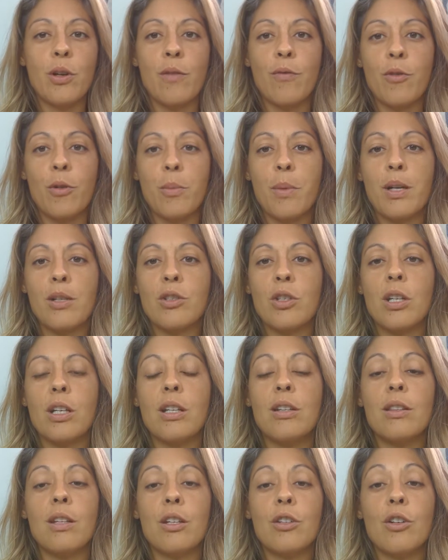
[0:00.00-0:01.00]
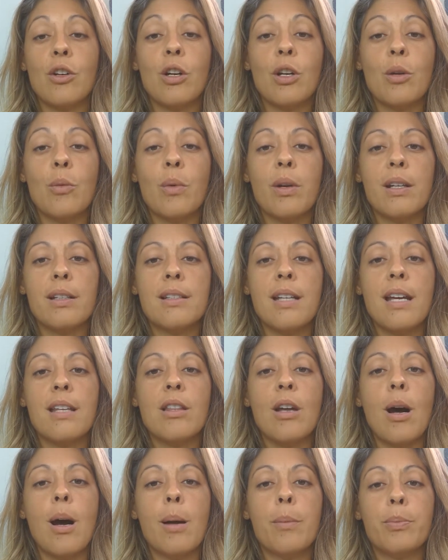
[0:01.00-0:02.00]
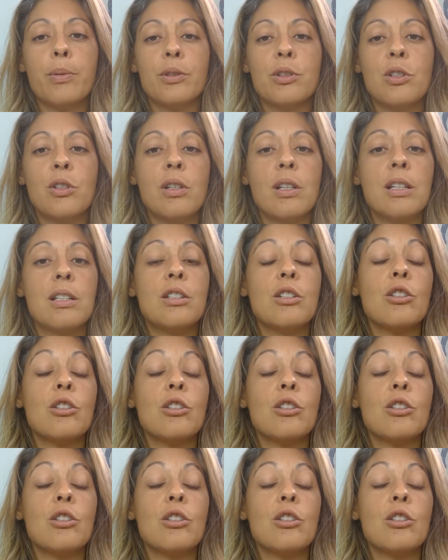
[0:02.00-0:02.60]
your information in, then you're going to want to take the opportunity